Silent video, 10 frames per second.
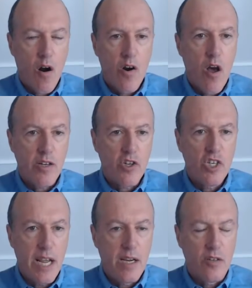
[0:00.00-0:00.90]
are not
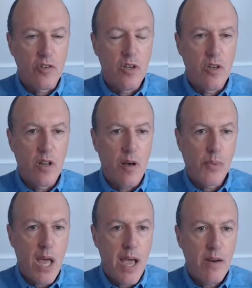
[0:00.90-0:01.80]
changed. A
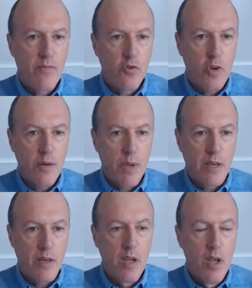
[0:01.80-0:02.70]
plan of treatment,